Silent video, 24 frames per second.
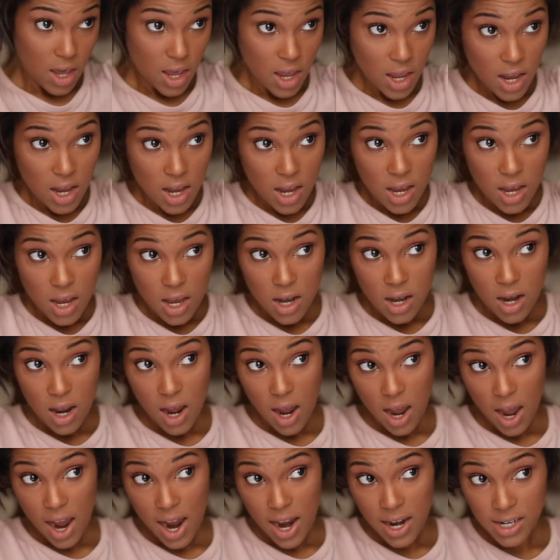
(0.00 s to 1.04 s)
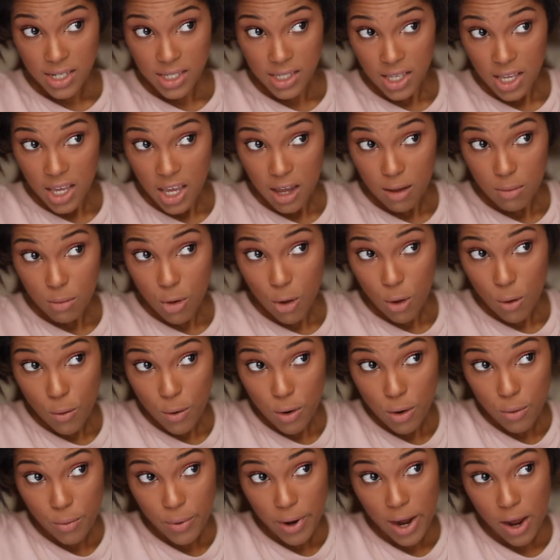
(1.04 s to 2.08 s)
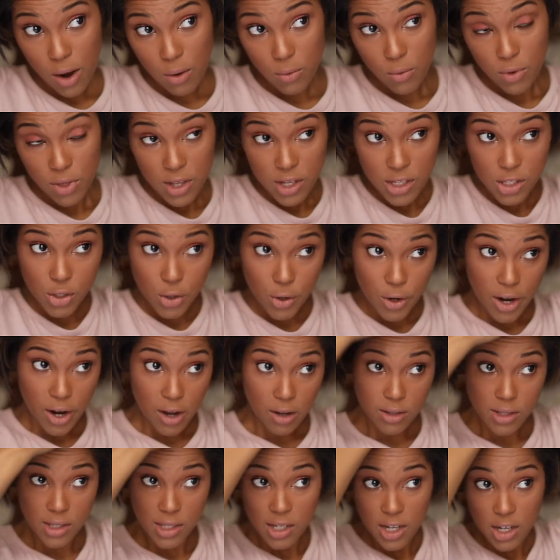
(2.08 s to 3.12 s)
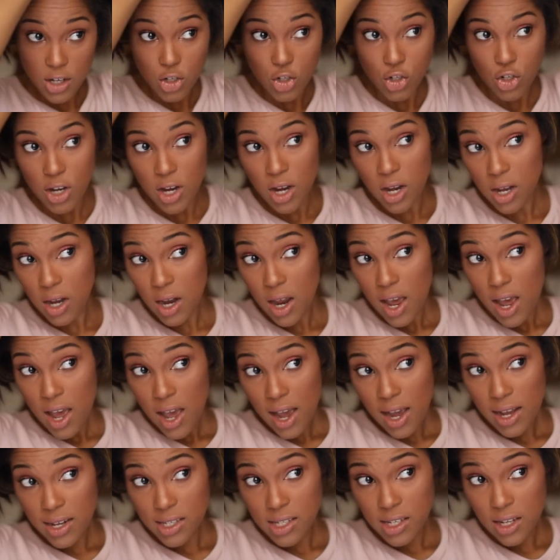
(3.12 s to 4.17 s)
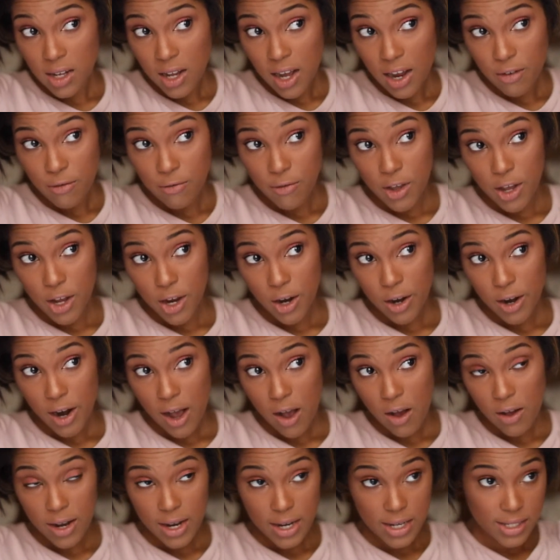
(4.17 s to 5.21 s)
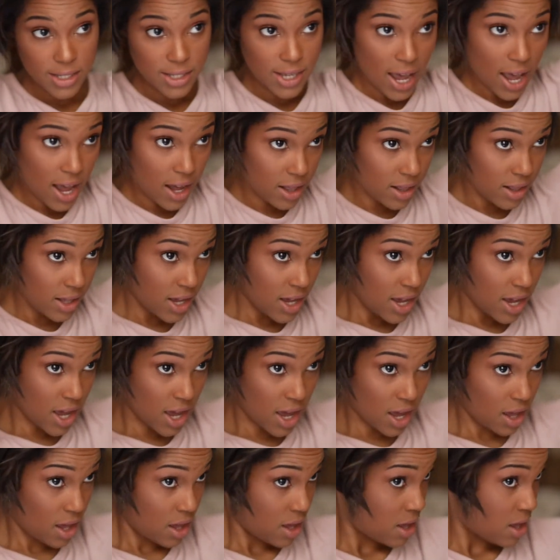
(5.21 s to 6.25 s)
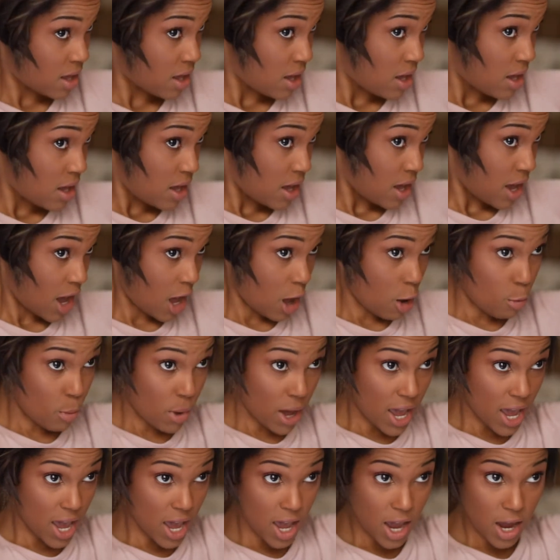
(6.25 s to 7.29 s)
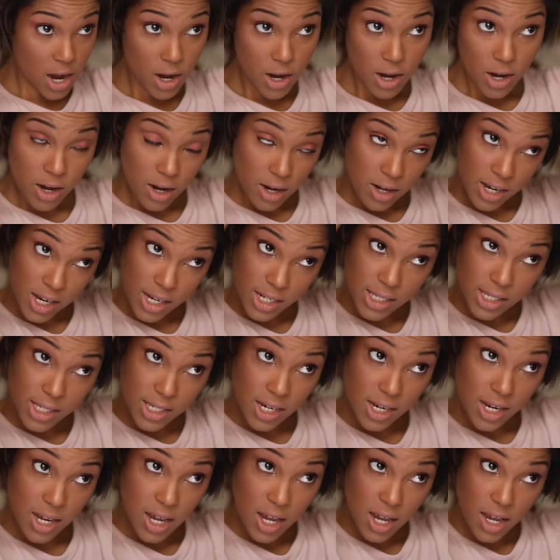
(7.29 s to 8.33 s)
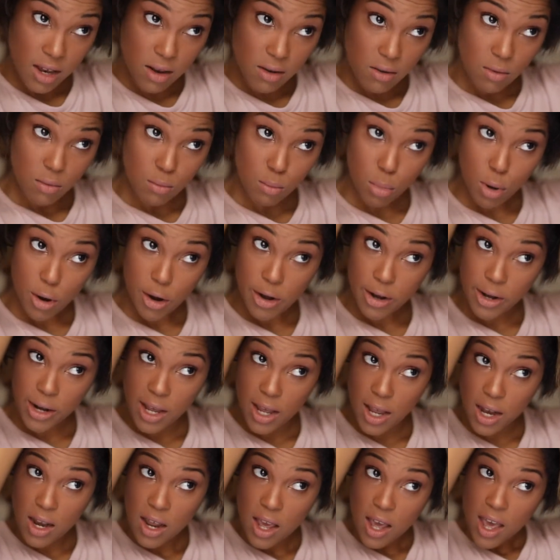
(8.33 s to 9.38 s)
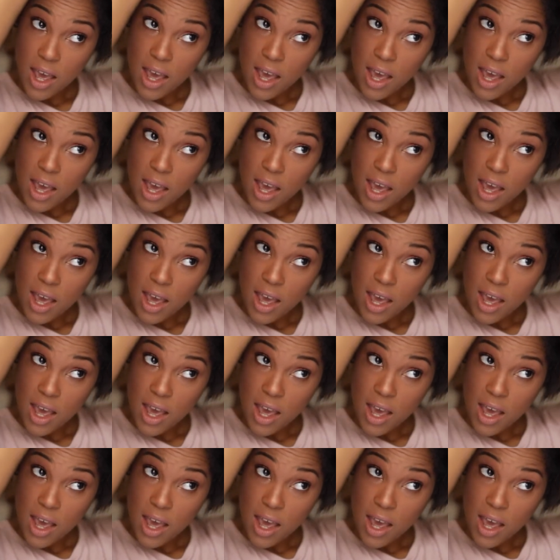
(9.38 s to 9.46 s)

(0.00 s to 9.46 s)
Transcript: And I just keep going around with this crown section until I figure out exactly how my hair needs to get parted.